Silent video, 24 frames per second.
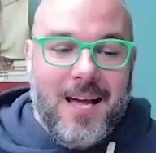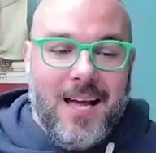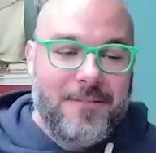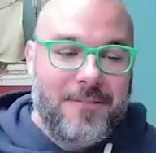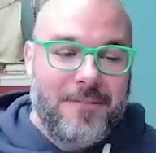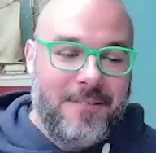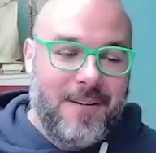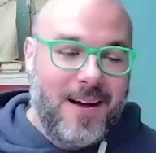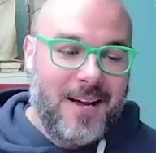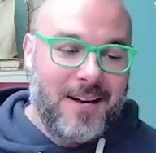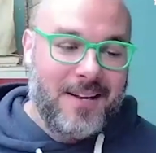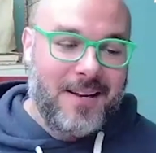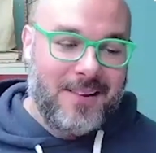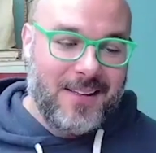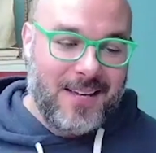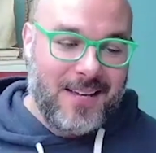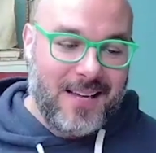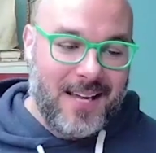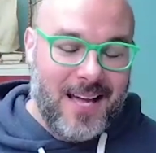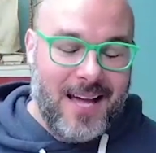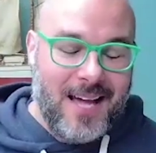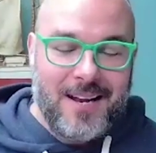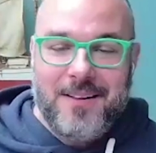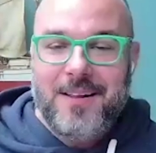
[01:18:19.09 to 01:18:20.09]
finally,
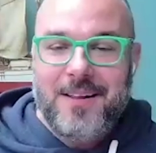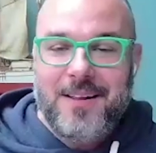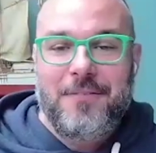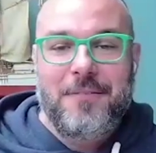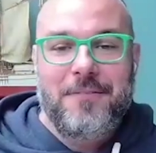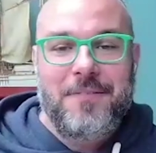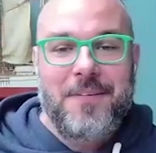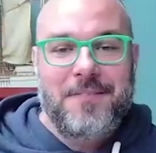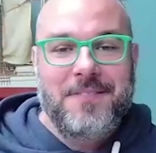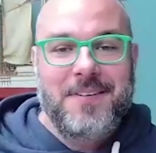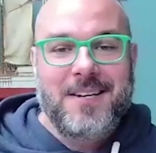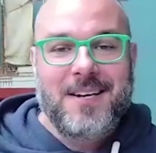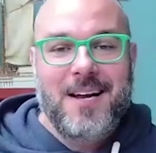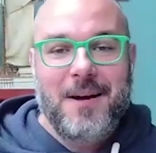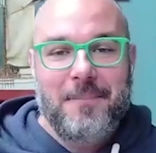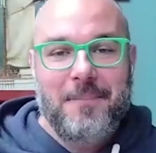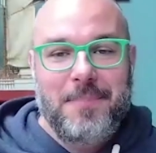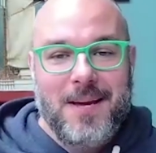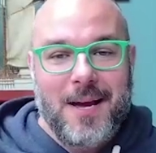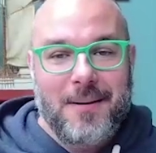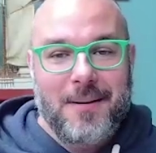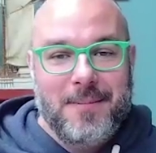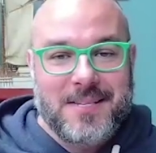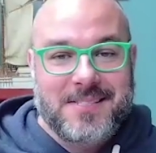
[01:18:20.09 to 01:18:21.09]
at 11:59
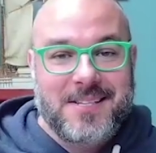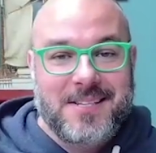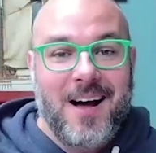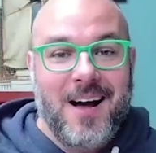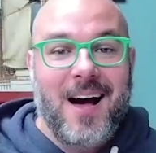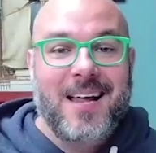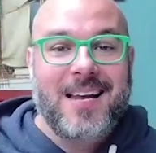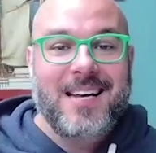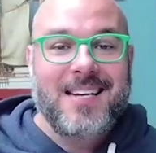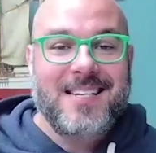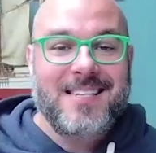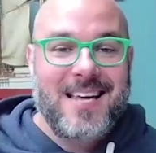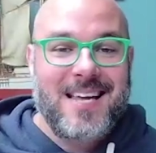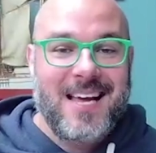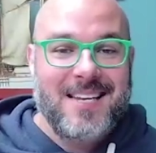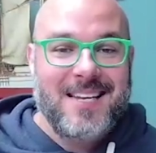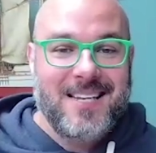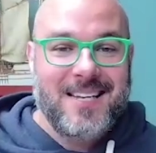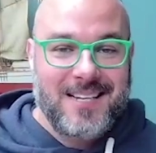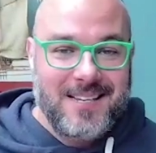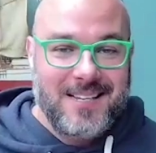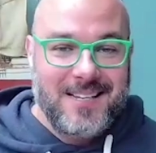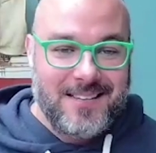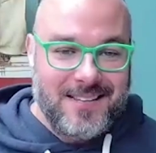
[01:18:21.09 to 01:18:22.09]
p.m., as God
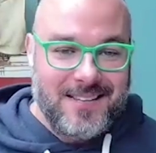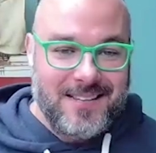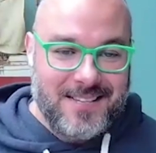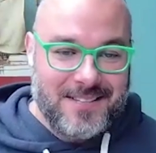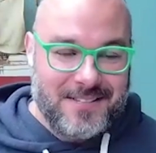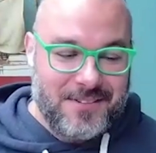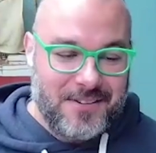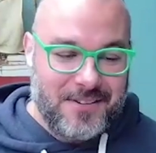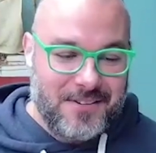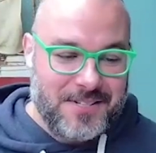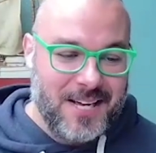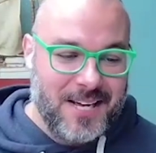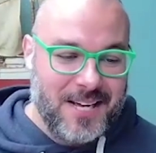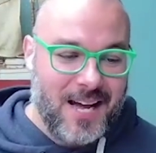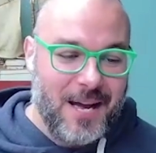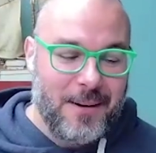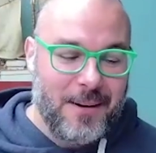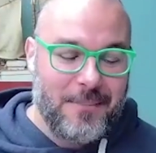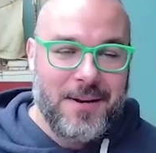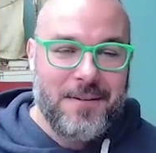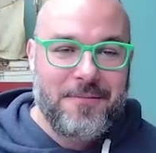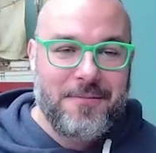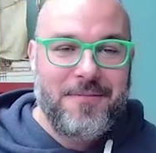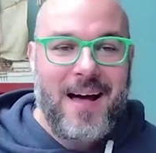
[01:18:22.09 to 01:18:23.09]
intended, Eastern
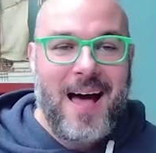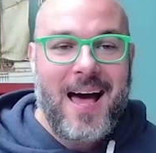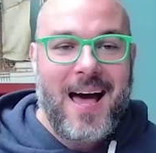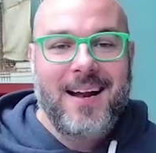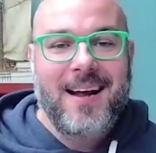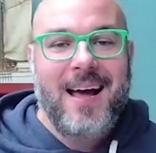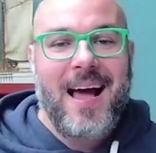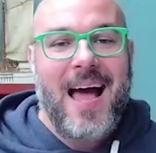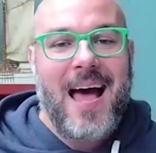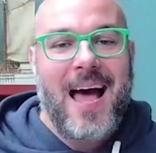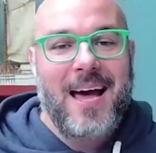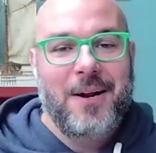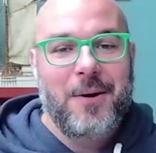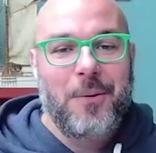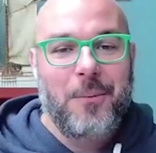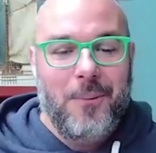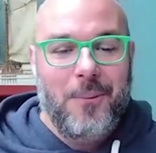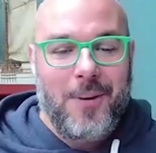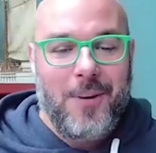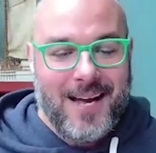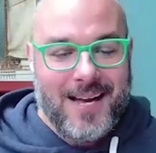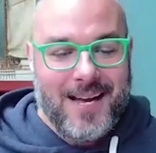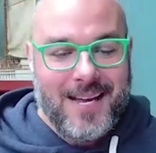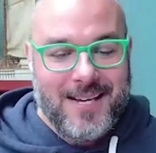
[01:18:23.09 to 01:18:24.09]
Time, Nevada at
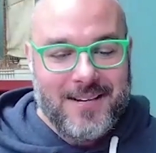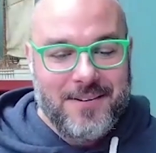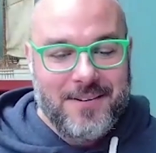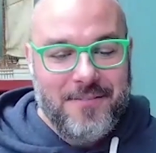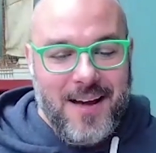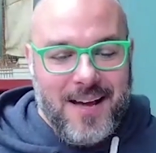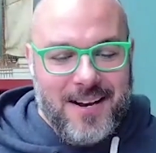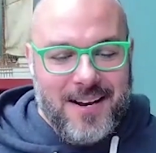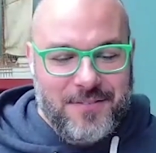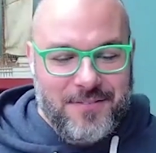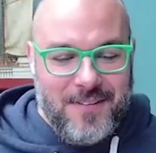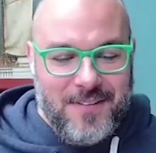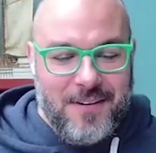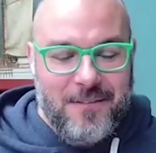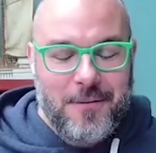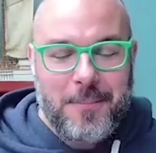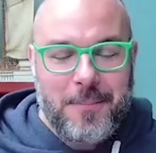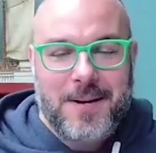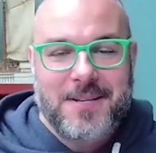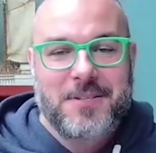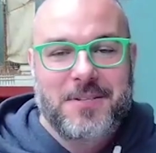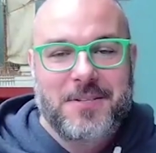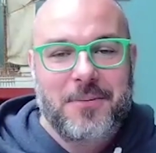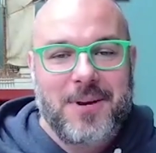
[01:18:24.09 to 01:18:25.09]
Hawaii. Nevada is favored
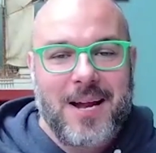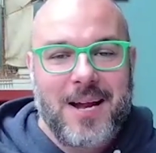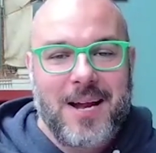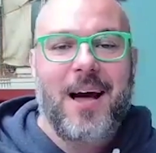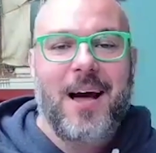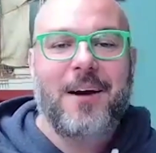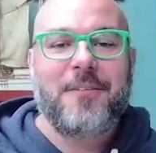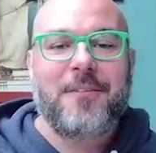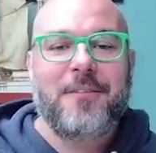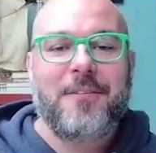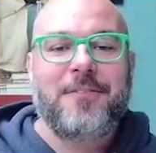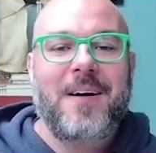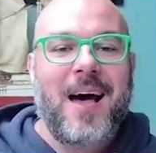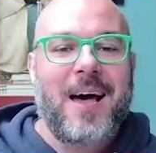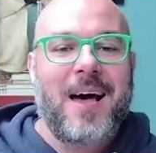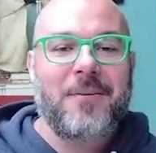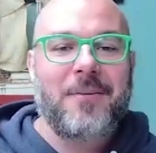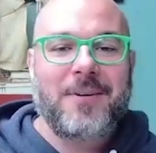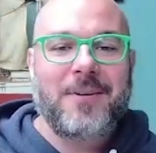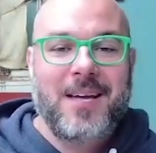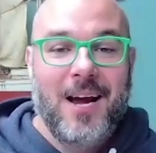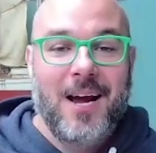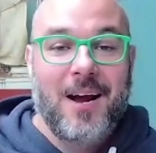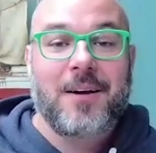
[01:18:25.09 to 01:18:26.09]
by 2.5. I
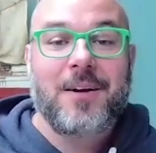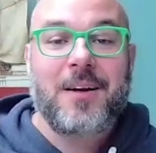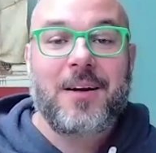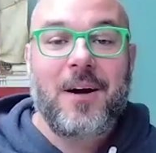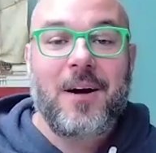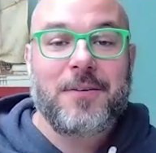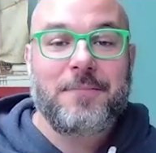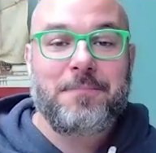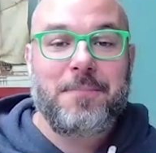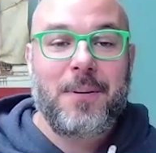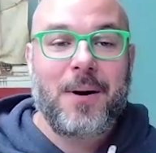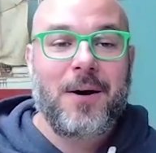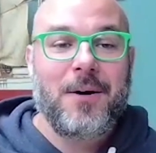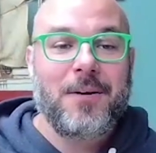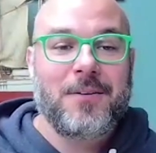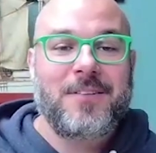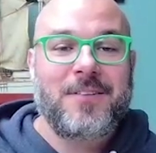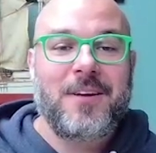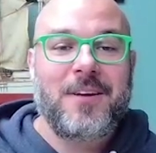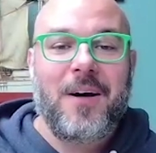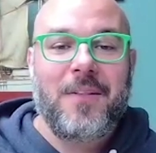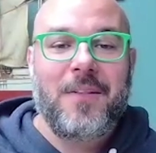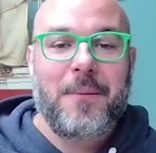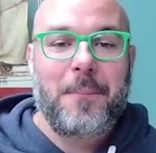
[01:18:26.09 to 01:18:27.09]
don't care. Go Bows.
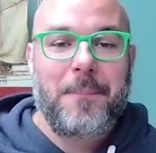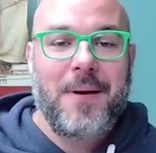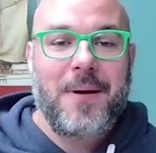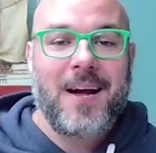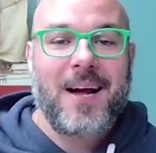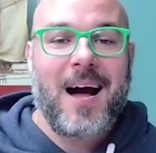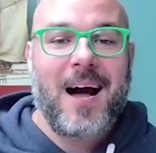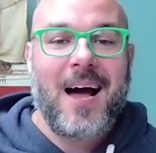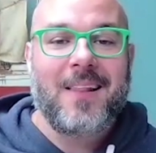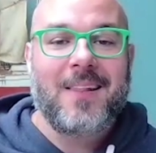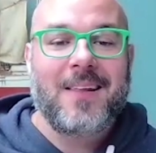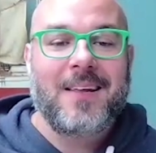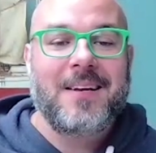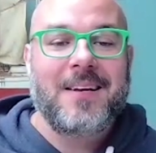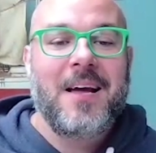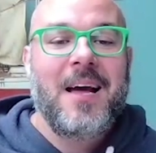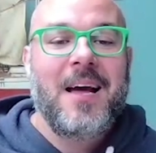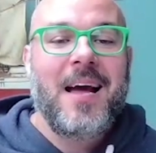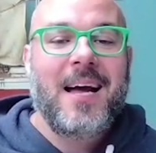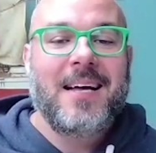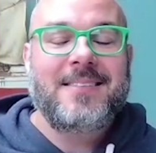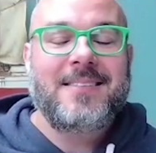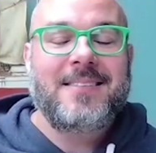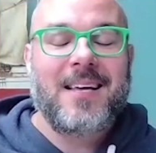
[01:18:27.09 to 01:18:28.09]
They're on the Big Island.
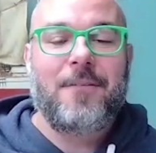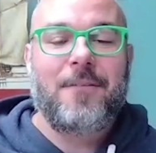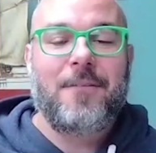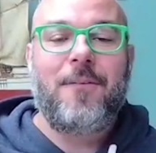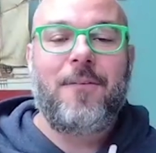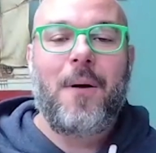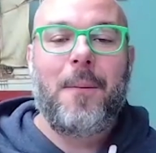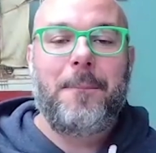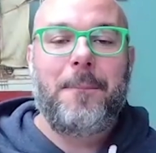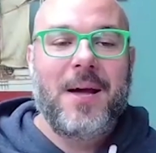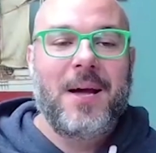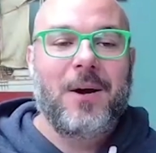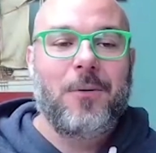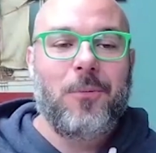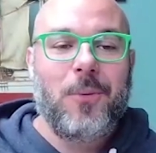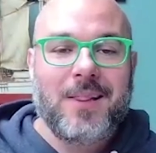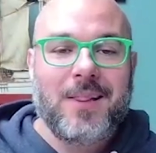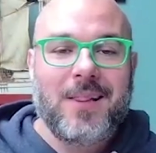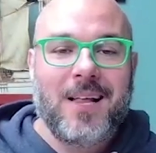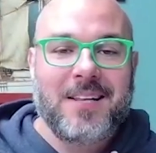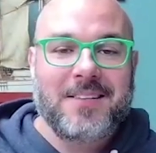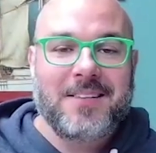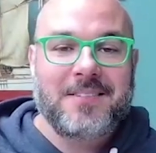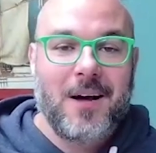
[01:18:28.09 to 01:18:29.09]
It's time for a big win.
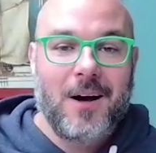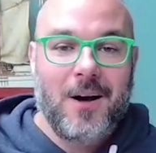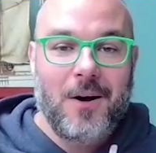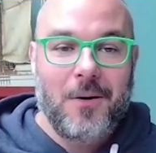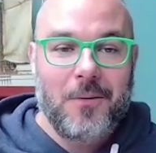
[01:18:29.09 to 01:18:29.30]
Let's go.